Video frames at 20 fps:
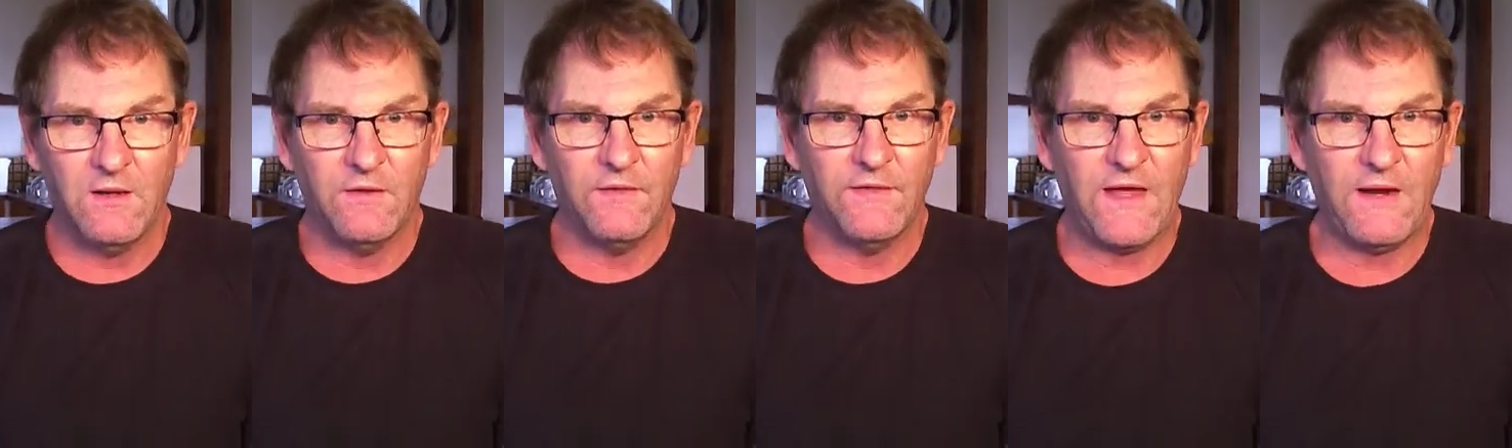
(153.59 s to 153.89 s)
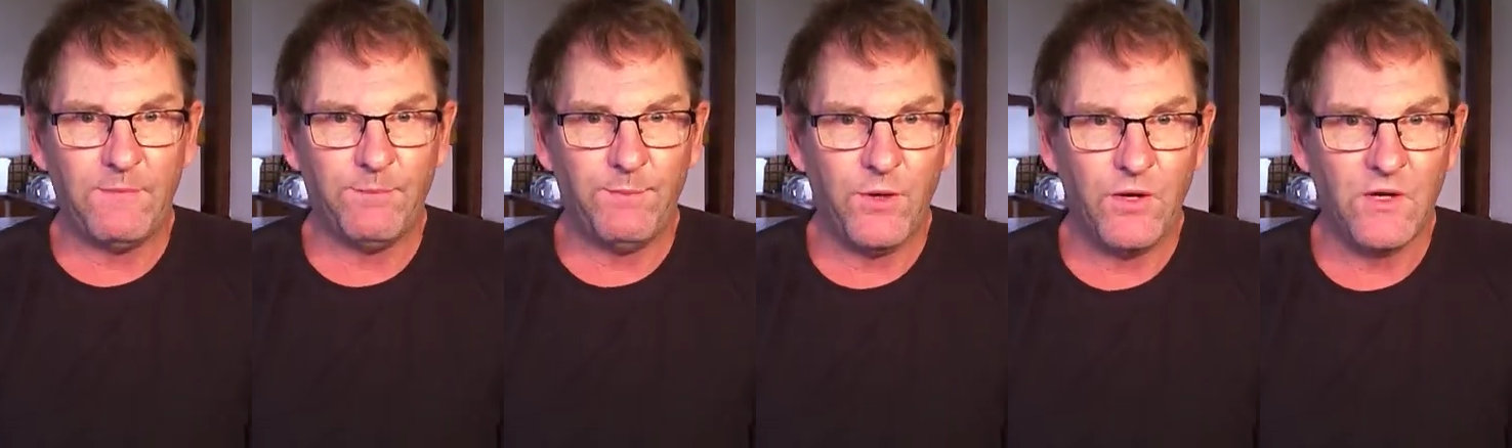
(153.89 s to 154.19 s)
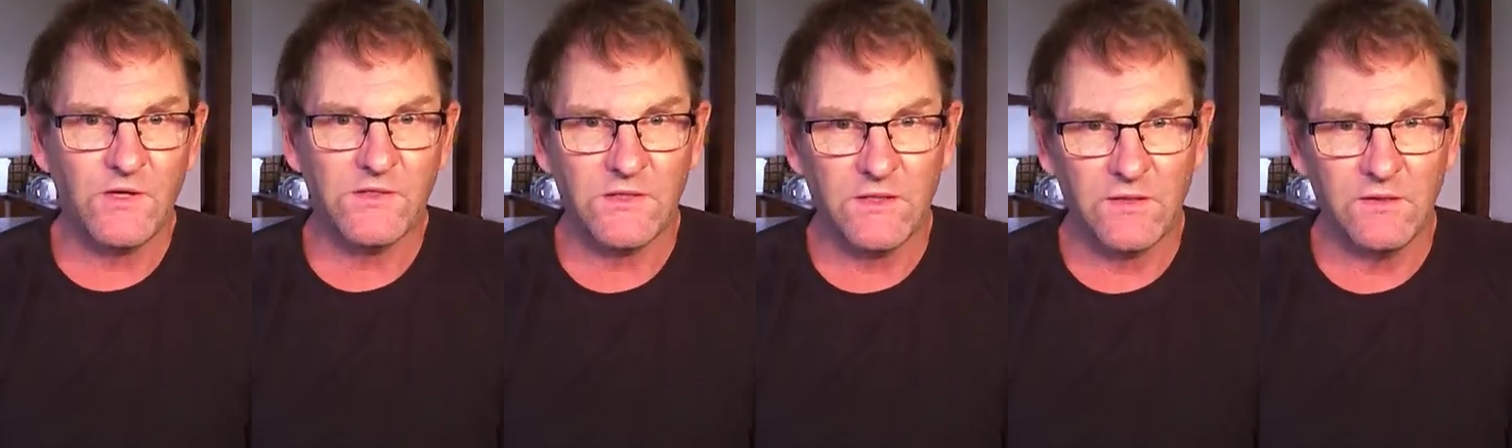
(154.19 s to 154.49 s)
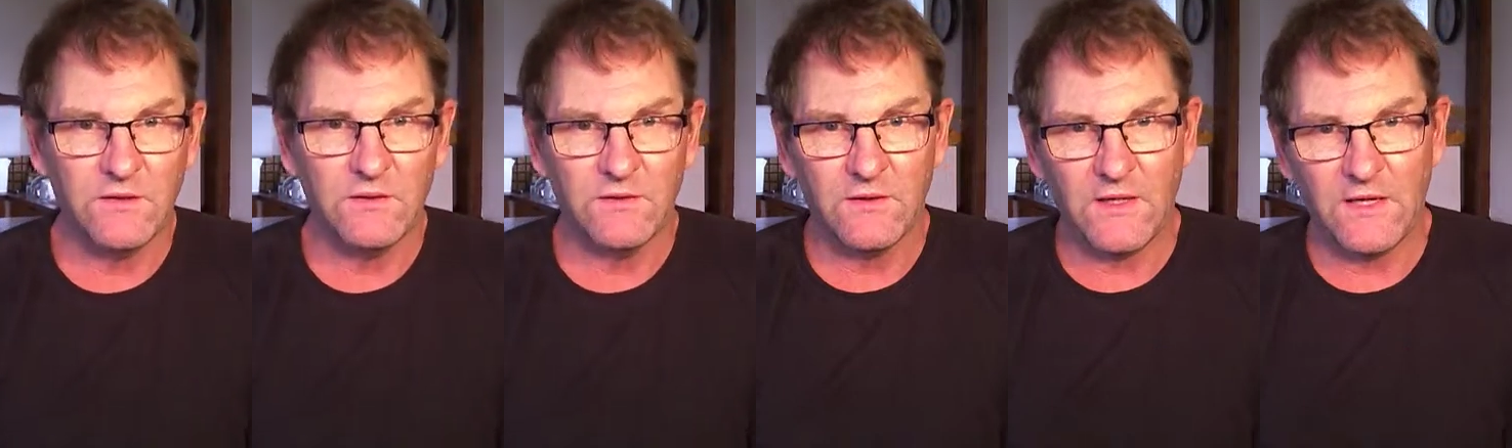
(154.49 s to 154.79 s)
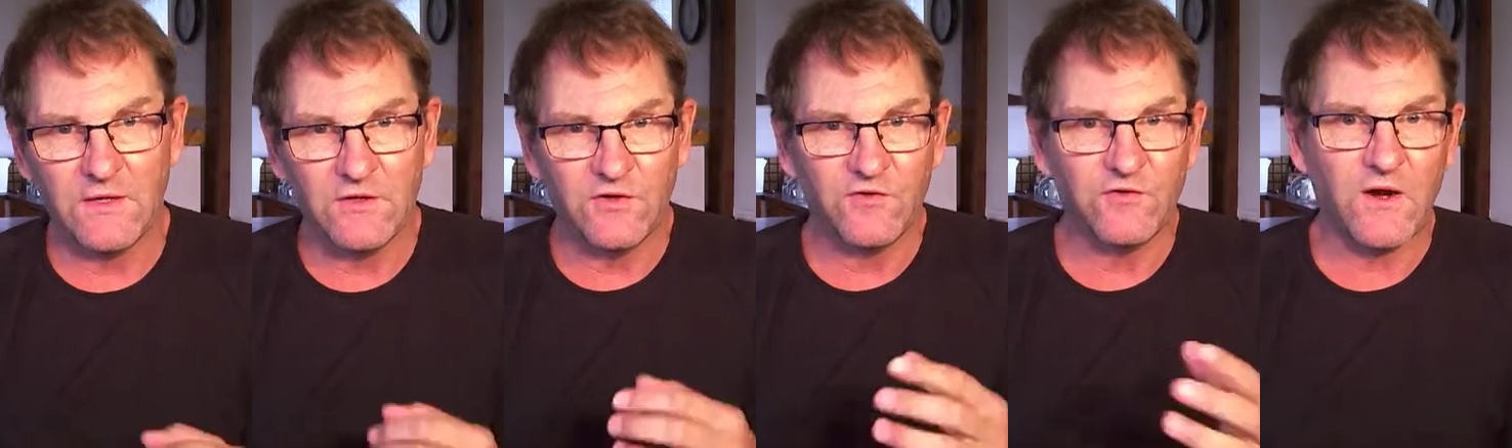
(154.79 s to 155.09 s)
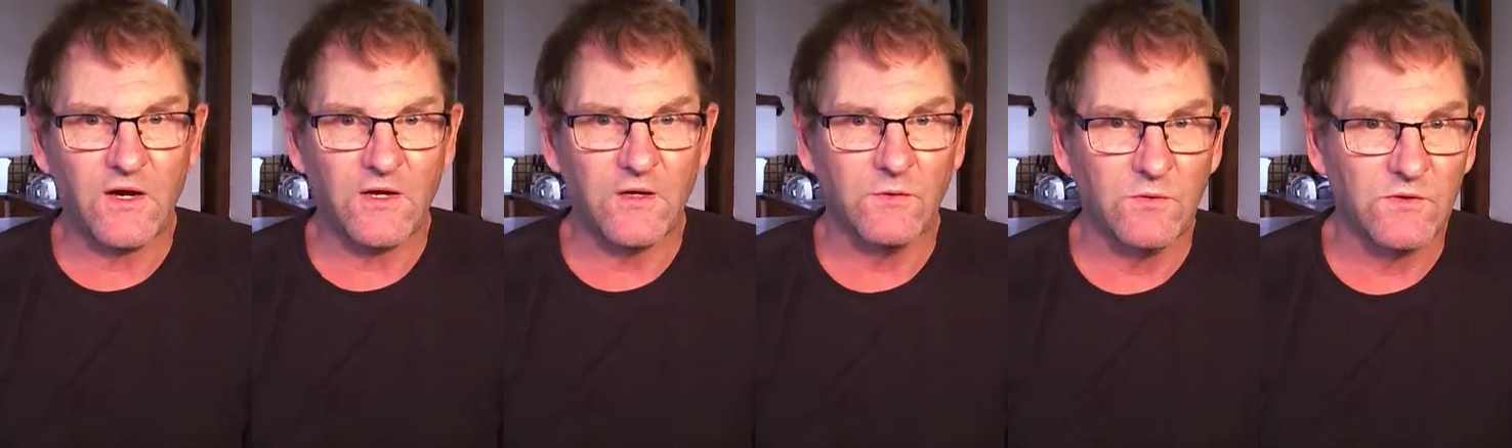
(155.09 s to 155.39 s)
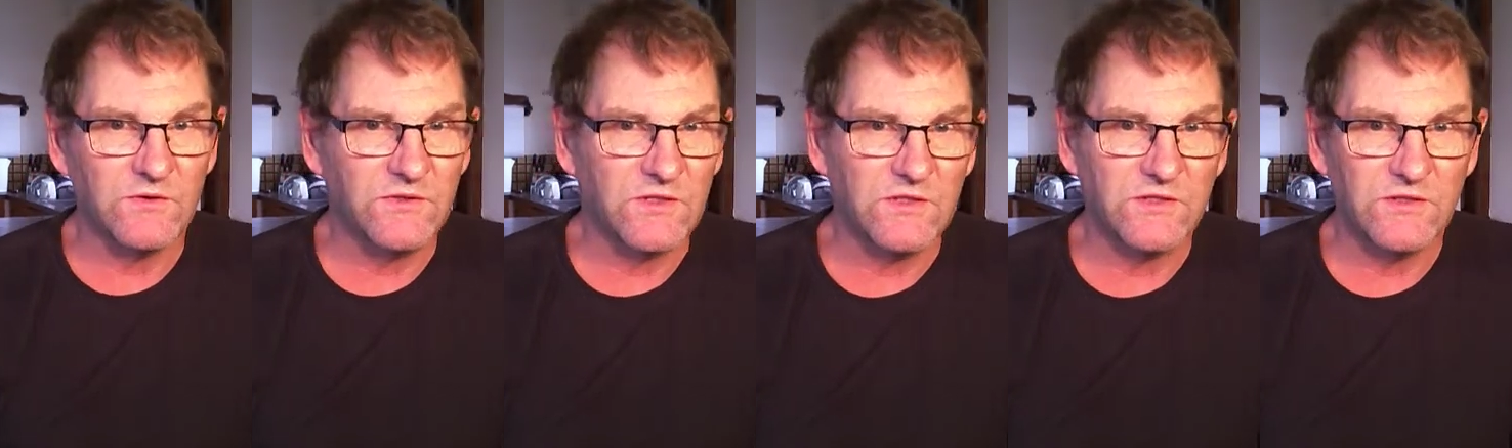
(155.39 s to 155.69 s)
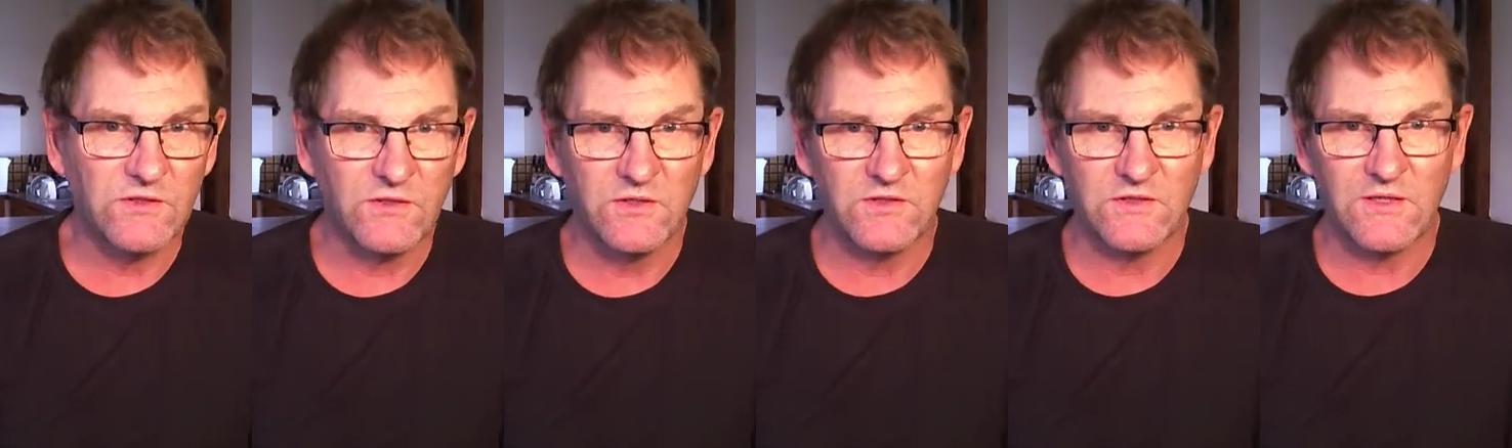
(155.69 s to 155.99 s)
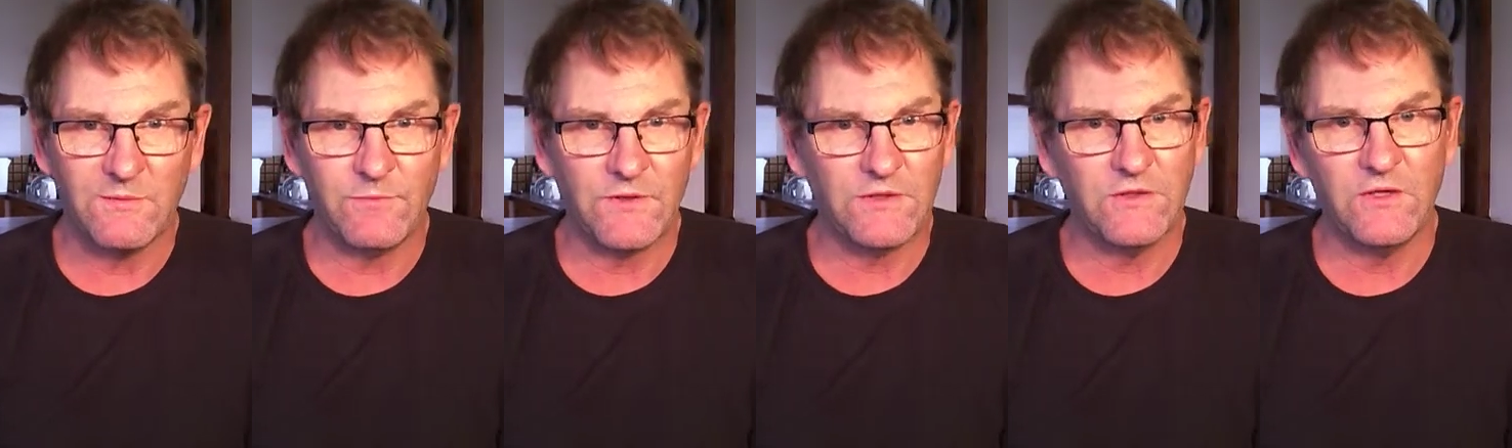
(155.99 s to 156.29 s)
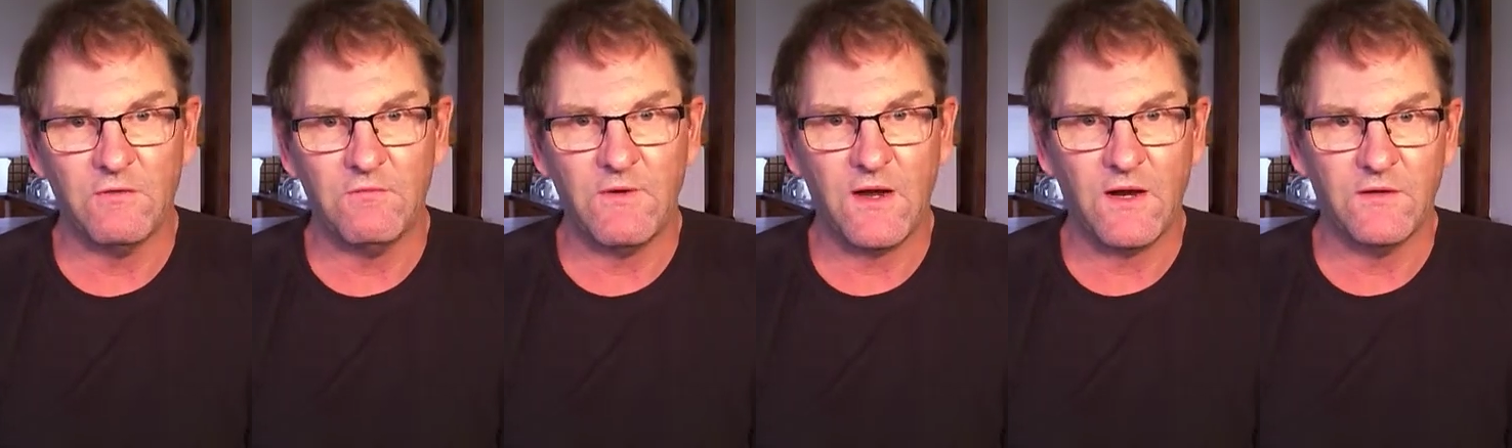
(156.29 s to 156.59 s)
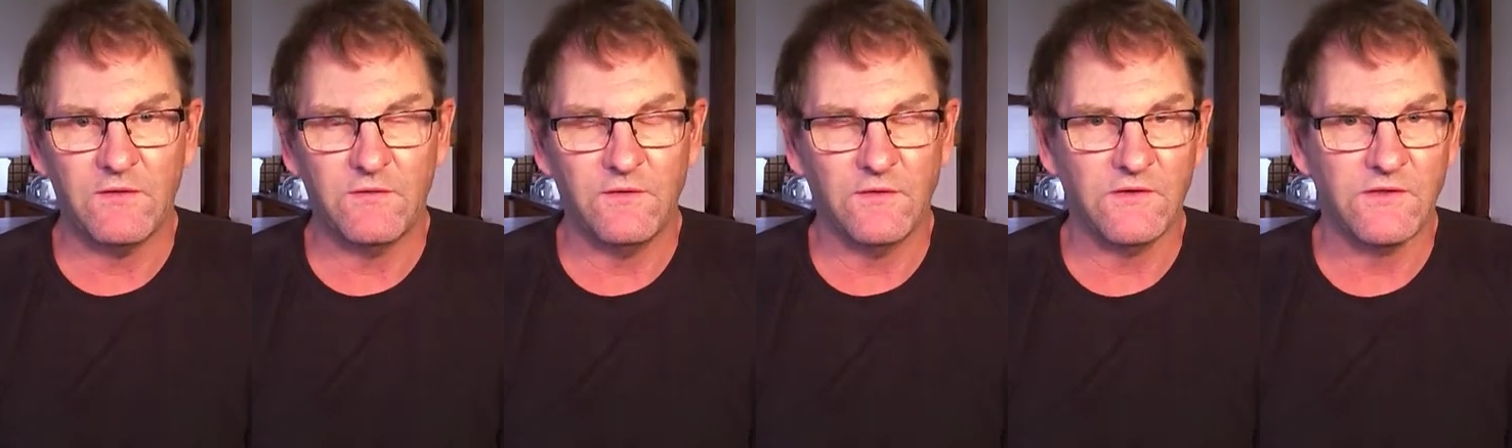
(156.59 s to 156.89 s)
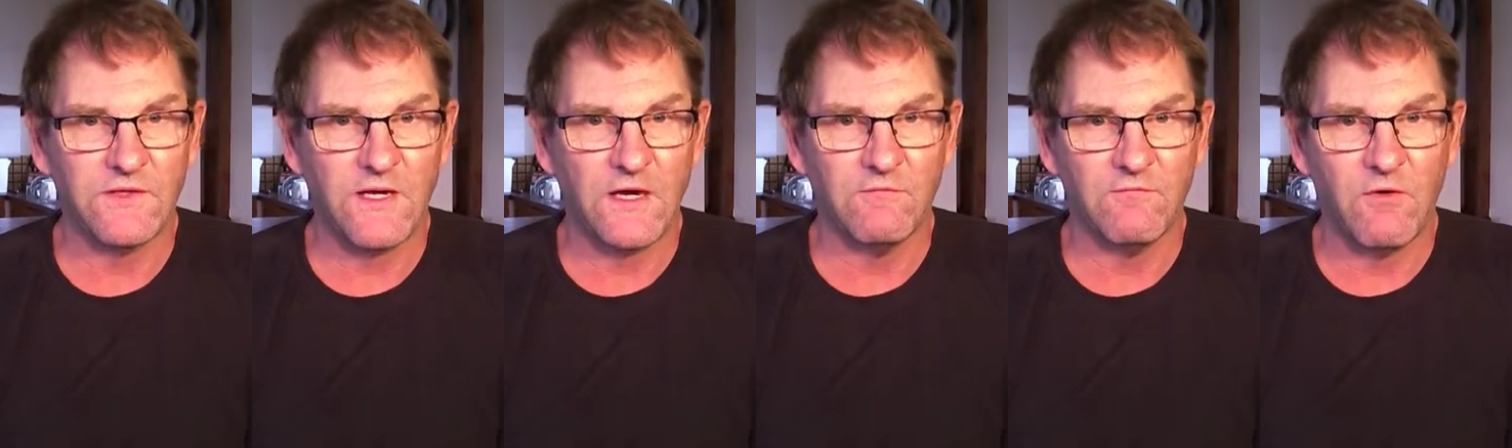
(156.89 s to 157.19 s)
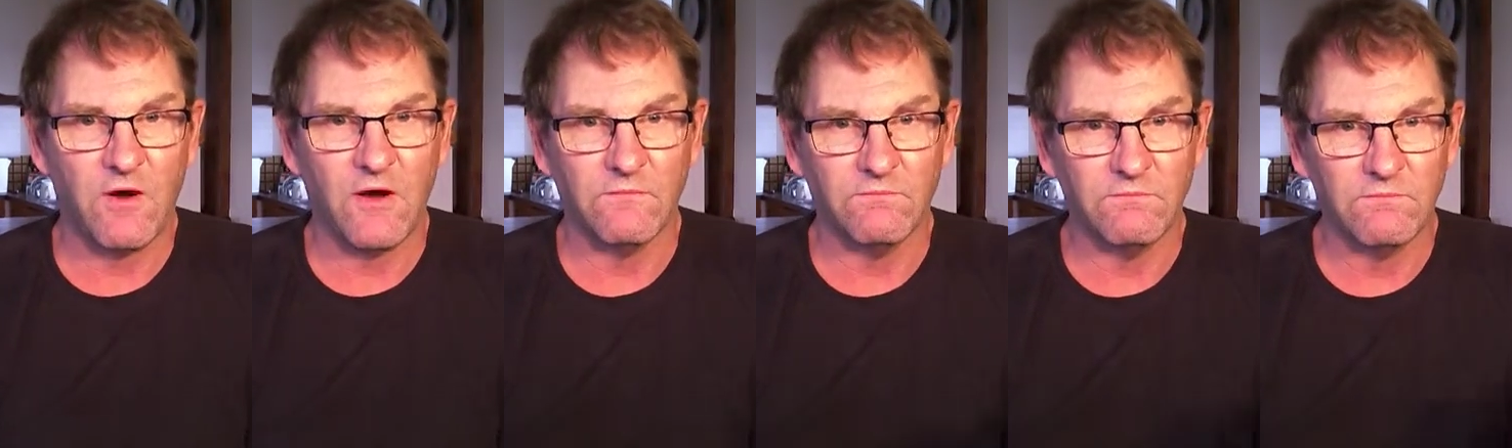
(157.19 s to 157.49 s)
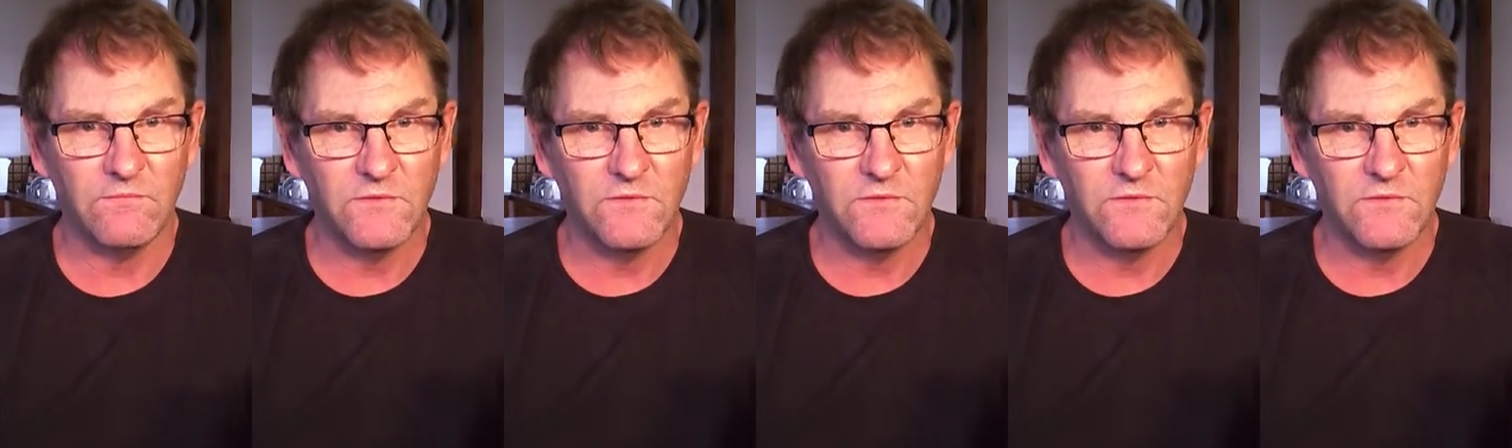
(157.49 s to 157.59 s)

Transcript: that person, that instructor, will just simply turn around to you and say, right,